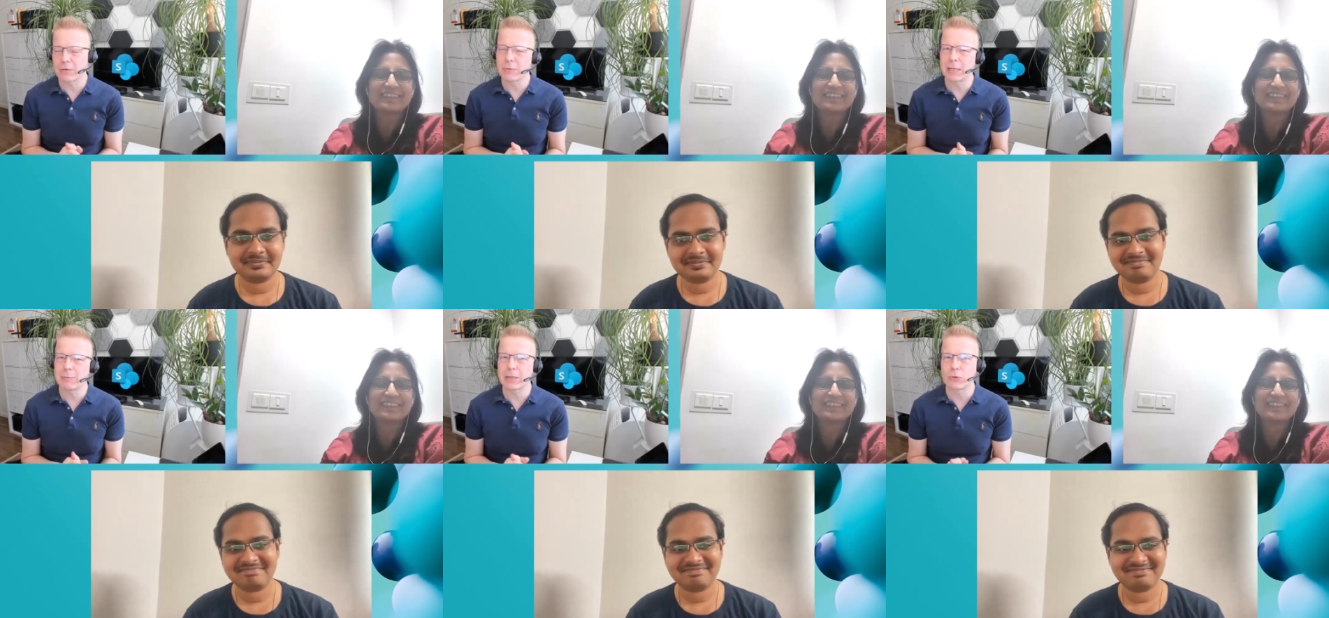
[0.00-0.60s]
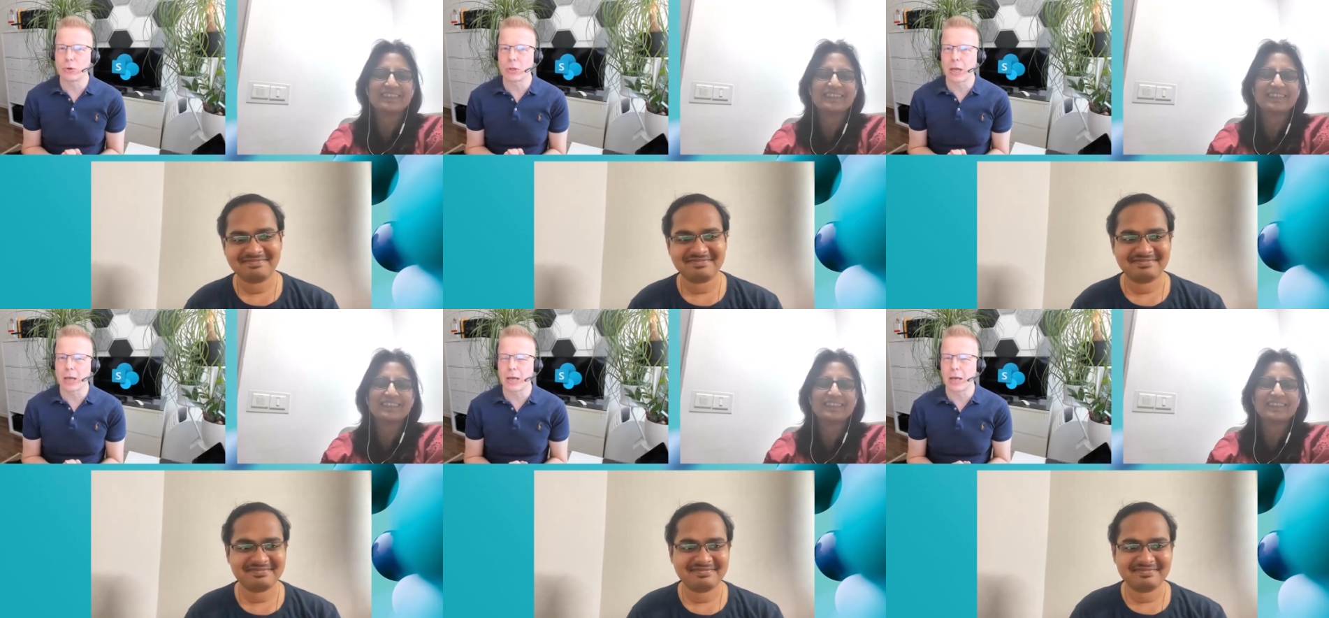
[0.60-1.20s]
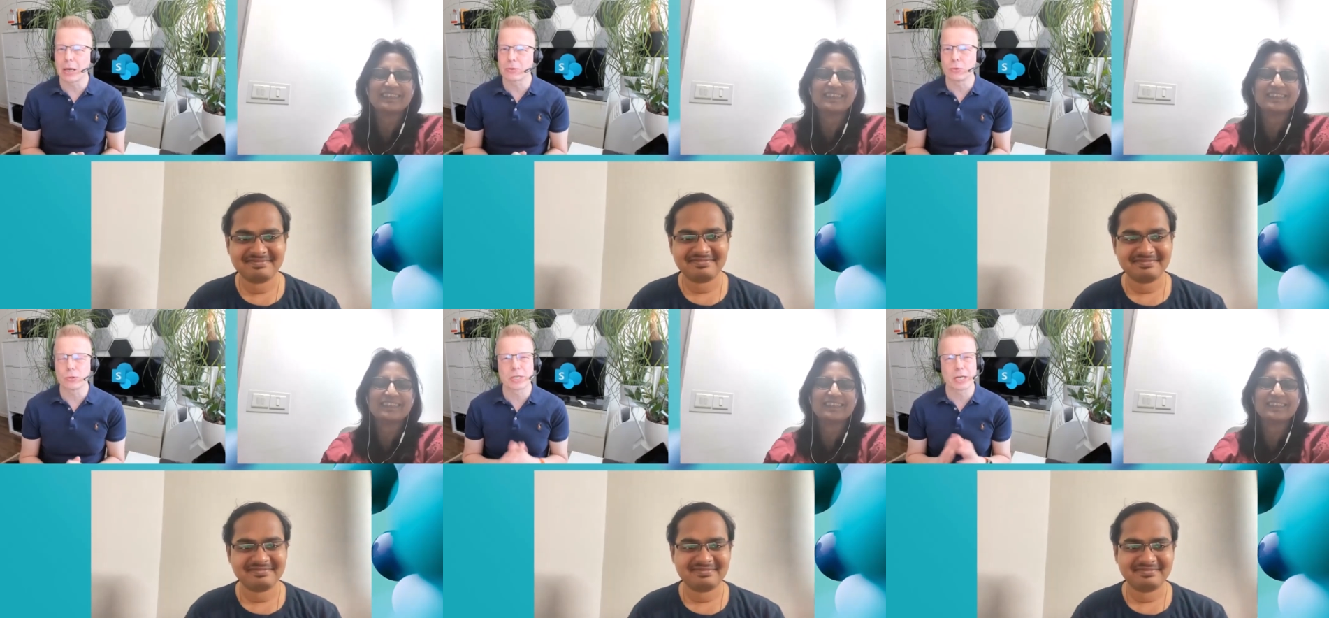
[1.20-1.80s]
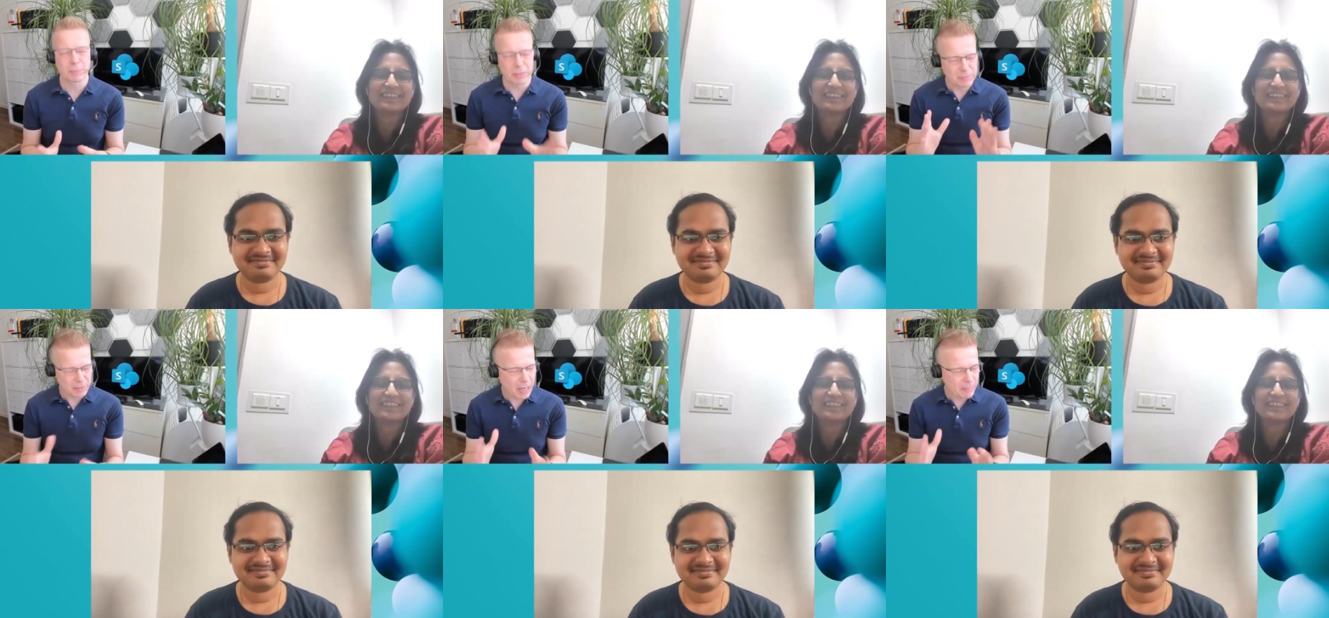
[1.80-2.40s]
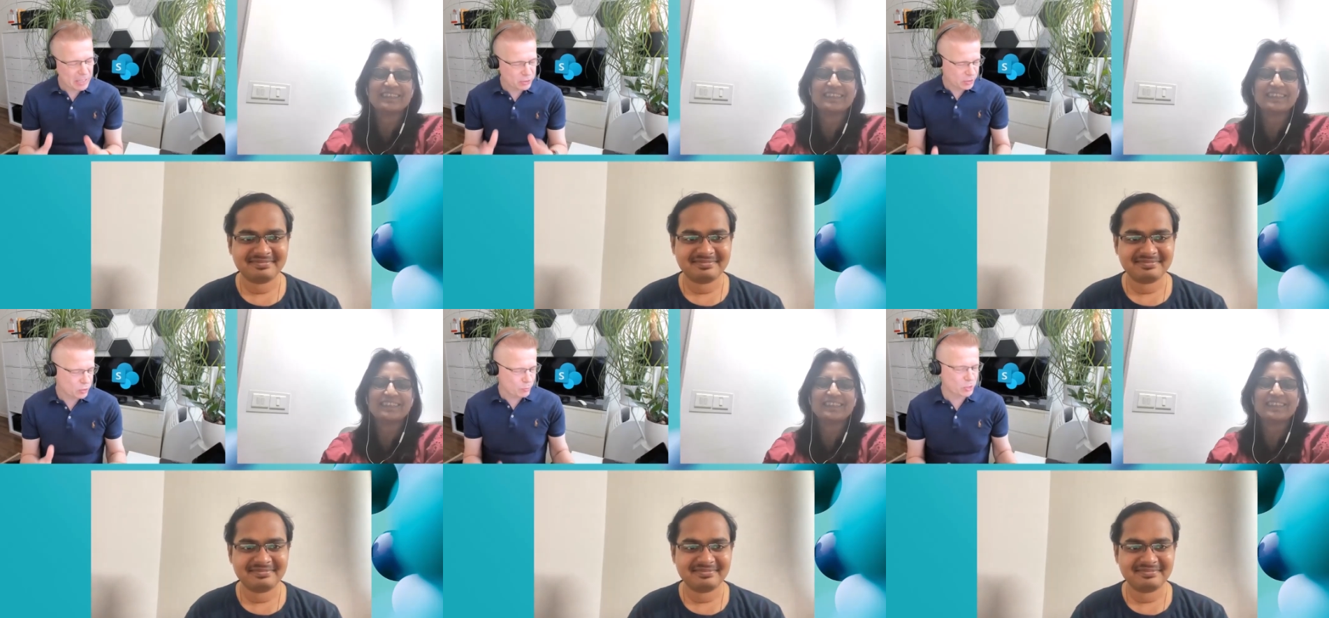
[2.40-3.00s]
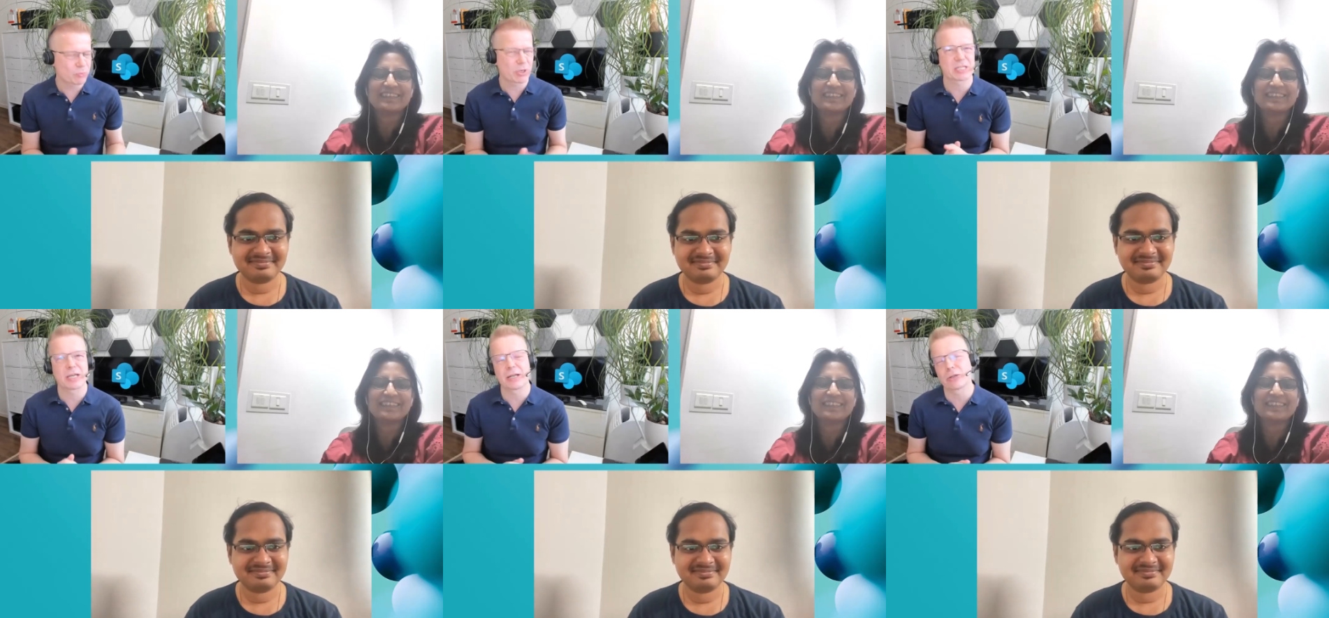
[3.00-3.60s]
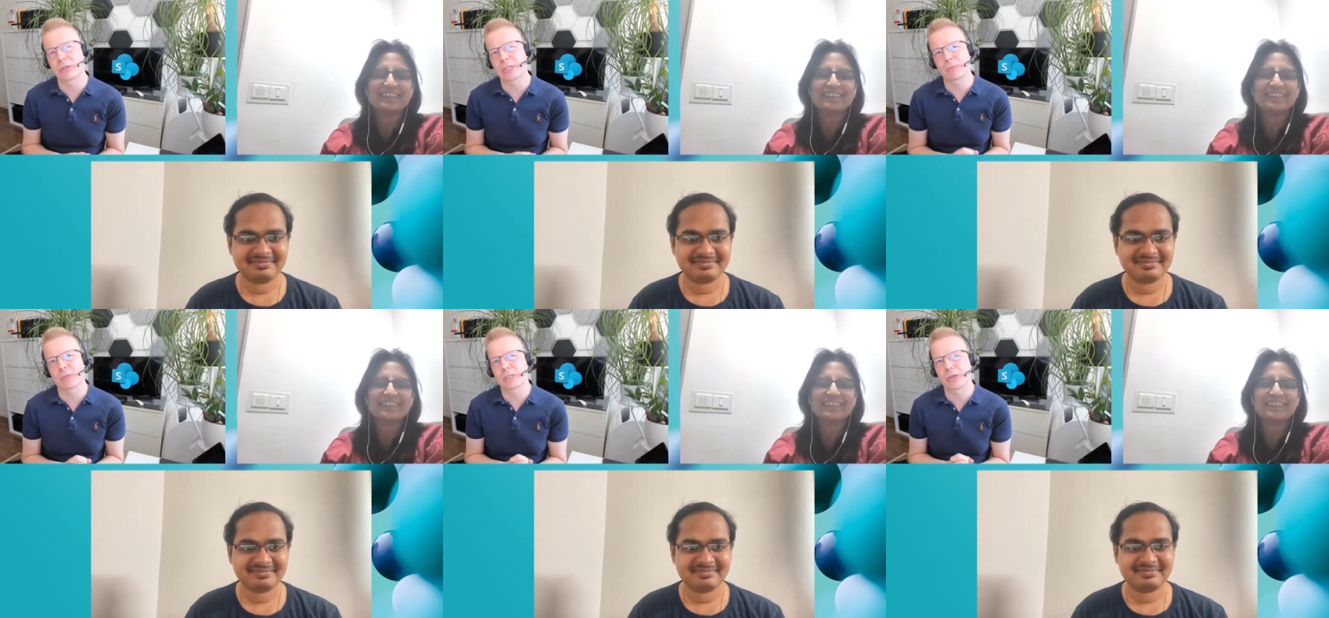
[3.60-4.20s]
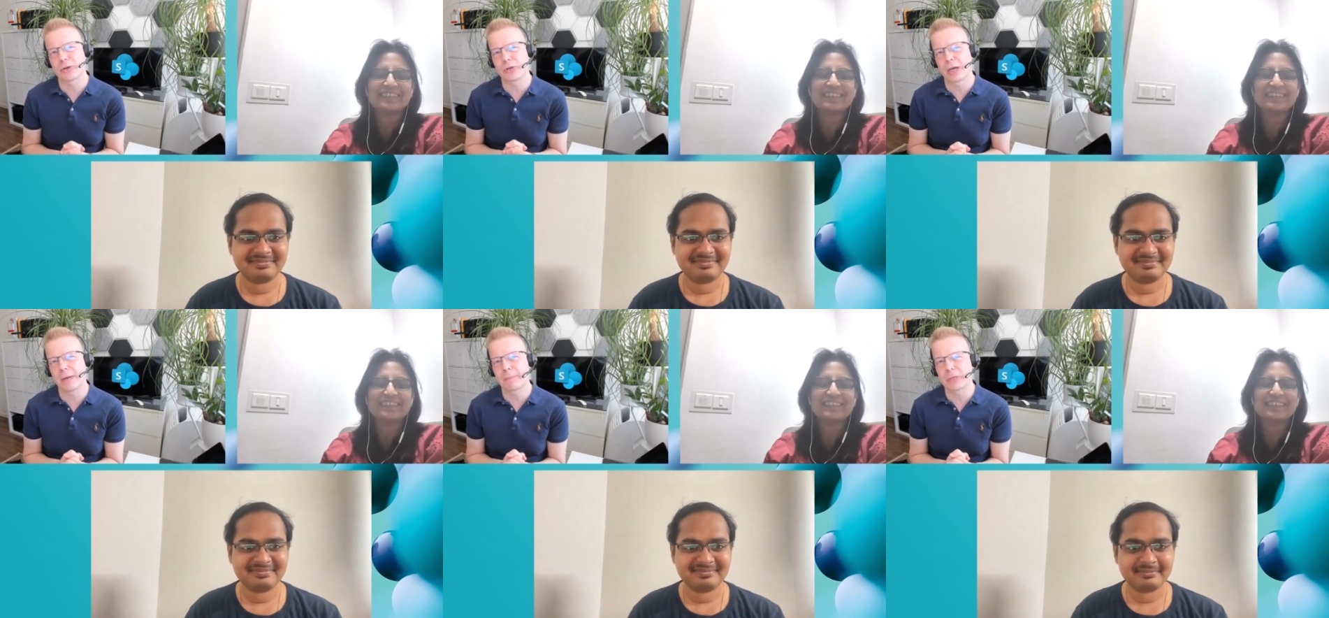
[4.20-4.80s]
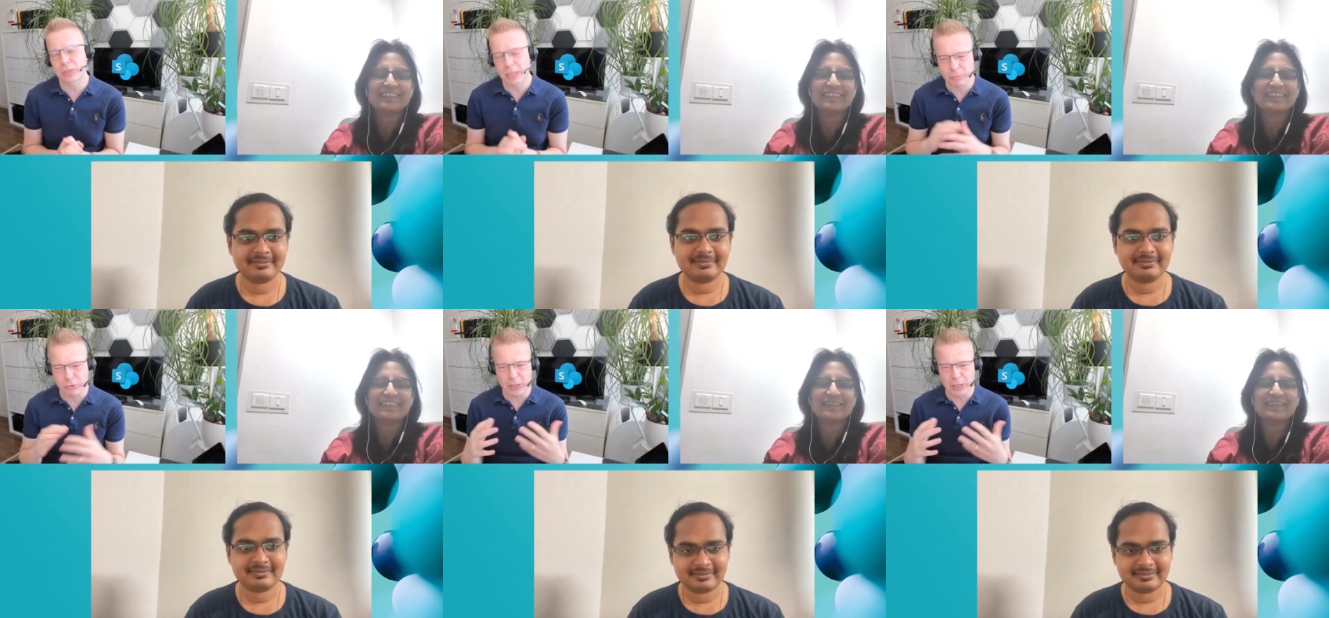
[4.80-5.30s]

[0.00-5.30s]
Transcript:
Speaker 1: Uh, really, really cool, uh, cool setup. And uh, I'm actually super, super excited on this one. So um, because it